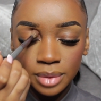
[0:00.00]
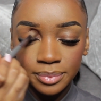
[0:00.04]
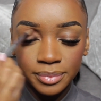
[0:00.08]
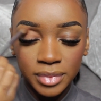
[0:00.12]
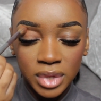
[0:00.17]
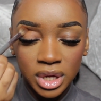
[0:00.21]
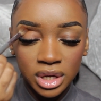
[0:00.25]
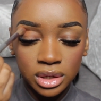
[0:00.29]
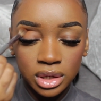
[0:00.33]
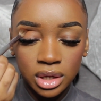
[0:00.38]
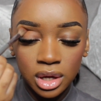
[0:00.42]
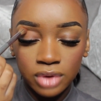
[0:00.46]

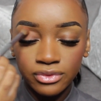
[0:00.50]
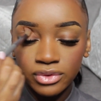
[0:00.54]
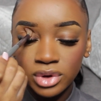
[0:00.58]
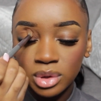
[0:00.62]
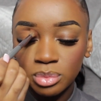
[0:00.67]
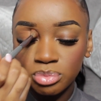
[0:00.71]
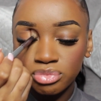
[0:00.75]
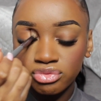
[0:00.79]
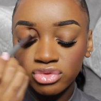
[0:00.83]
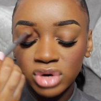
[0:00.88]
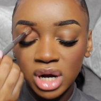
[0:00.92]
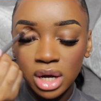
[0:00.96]
I love a
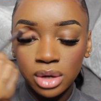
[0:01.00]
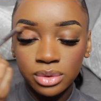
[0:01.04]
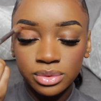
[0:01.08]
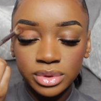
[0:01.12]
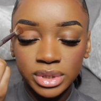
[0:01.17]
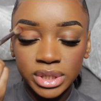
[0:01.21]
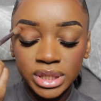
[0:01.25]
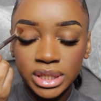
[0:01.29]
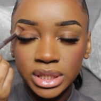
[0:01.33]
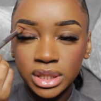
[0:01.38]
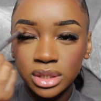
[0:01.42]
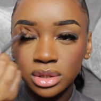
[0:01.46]

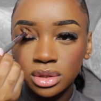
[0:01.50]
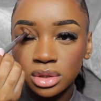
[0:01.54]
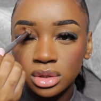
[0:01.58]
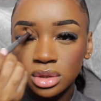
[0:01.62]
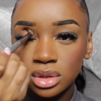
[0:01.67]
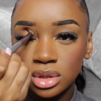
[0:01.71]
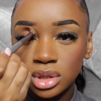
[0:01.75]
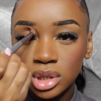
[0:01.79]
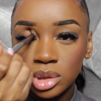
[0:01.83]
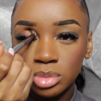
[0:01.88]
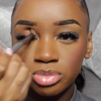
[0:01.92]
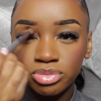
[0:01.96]
brown lid.
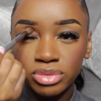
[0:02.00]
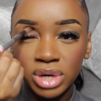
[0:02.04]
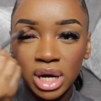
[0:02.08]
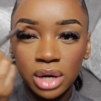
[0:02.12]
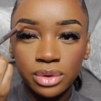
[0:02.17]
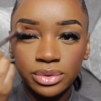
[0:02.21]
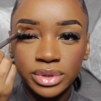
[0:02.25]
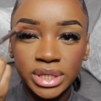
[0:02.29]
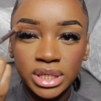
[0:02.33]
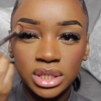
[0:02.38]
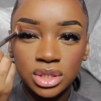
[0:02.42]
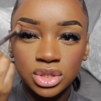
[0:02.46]
A
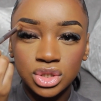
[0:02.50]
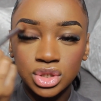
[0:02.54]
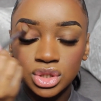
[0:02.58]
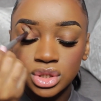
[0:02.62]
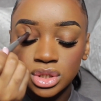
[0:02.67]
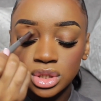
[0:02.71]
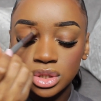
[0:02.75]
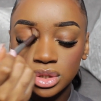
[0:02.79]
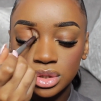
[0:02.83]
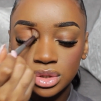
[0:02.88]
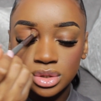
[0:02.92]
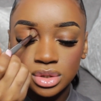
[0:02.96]
brown lid
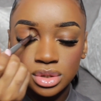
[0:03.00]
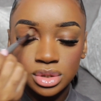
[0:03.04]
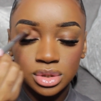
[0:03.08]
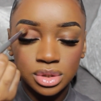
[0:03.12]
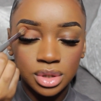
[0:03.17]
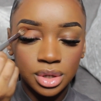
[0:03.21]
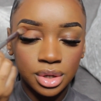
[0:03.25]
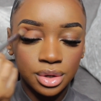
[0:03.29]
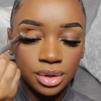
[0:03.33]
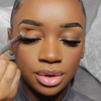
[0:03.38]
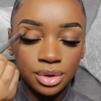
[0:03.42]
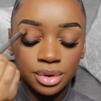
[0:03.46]
just looks
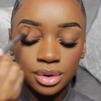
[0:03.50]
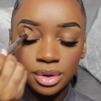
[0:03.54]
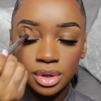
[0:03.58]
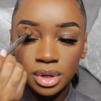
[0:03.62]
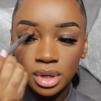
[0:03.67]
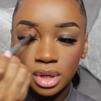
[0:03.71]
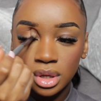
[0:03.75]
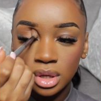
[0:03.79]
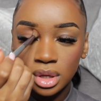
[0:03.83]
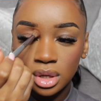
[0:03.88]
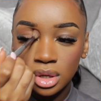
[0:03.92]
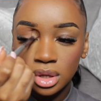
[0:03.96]
so
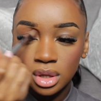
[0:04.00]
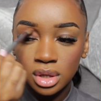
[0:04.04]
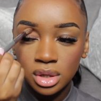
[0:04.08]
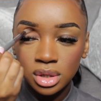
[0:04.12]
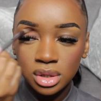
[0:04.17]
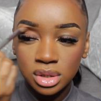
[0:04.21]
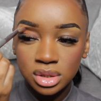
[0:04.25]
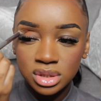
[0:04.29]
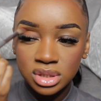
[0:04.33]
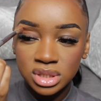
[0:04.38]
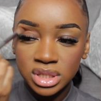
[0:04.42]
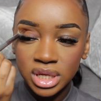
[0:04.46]

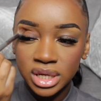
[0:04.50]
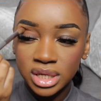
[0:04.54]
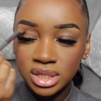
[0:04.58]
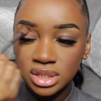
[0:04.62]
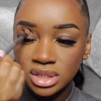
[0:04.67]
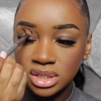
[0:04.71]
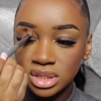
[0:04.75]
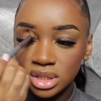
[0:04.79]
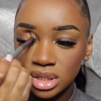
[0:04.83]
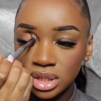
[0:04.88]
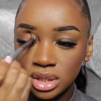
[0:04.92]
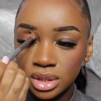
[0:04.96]

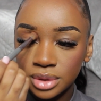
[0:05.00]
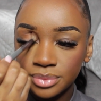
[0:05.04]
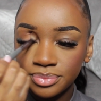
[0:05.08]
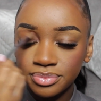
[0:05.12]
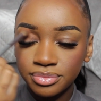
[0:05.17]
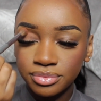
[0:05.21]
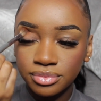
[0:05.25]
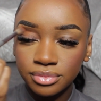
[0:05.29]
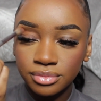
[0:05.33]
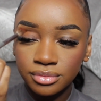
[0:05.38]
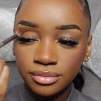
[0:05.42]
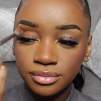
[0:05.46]
sexy.
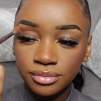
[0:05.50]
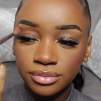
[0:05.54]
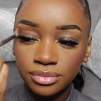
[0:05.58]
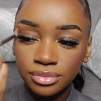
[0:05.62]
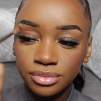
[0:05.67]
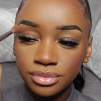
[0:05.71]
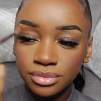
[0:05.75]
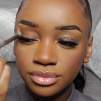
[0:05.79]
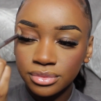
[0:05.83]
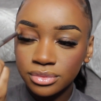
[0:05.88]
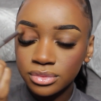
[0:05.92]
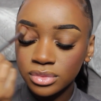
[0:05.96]

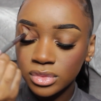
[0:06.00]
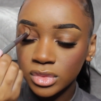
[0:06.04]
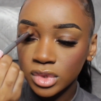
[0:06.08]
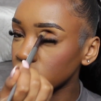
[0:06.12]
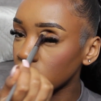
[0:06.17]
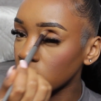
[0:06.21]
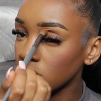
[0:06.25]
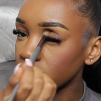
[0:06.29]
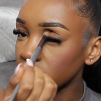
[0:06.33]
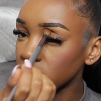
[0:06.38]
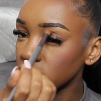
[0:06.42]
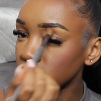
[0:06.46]
You
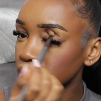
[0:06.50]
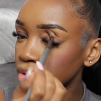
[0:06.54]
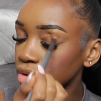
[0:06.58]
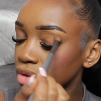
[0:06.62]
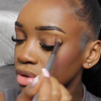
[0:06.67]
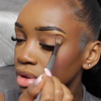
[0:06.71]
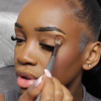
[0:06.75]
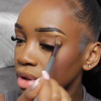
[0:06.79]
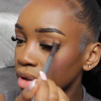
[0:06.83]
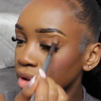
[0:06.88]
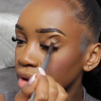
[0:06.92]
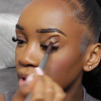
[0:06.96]
know me, you
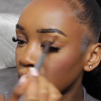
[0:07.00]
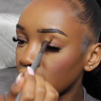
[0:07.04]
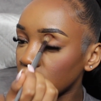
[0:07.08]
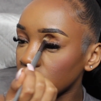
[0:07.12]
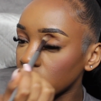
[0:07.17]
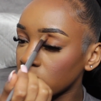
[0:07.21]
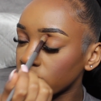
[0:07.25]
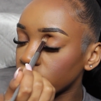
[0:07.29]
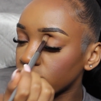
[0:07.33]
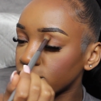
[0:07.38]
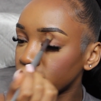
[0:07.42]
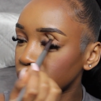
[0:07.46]
know I
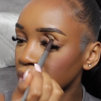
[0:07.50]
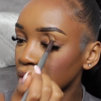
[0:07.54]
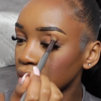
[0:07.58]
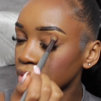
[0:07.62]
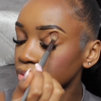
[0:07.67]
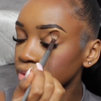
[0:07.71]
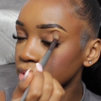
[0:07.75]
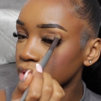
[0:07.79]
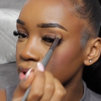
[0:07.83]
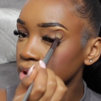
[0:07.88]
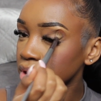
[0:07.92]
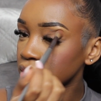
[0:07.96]
love a
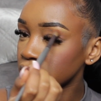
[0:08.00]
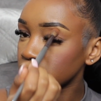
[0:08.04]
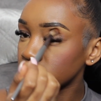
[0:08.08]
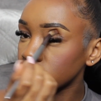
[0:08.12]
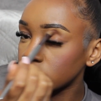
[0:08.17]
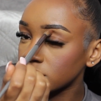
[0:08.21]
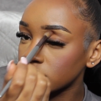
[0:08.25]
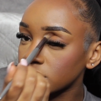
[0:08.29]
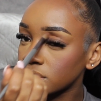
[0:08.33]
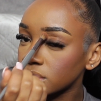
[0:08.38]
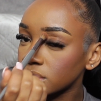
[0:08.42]
brown lid.